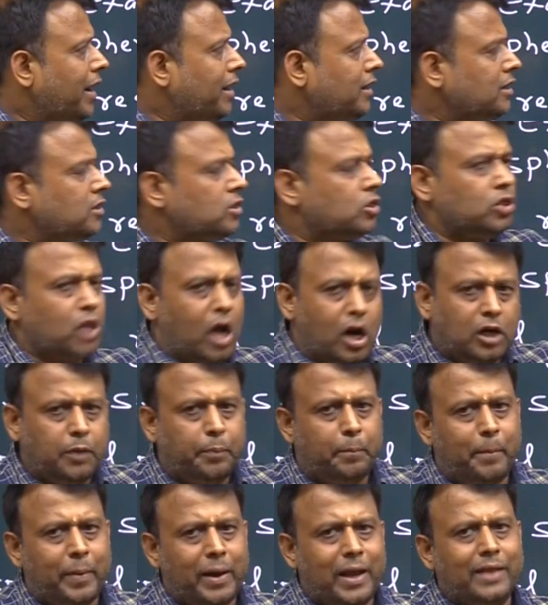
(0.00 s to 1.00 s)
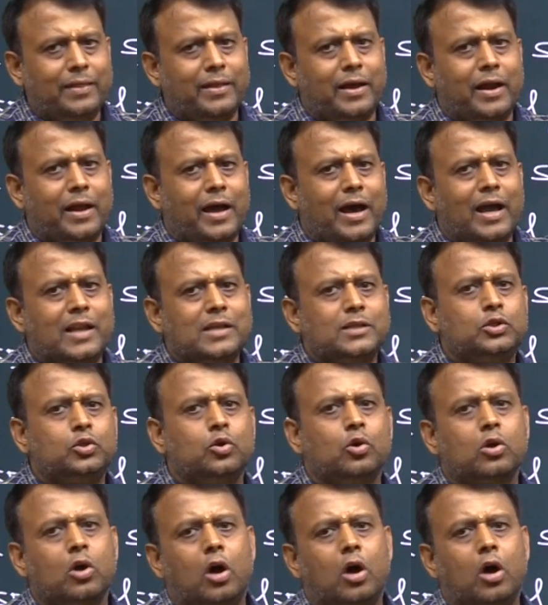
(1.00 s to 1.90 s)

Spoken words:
It is not planar, also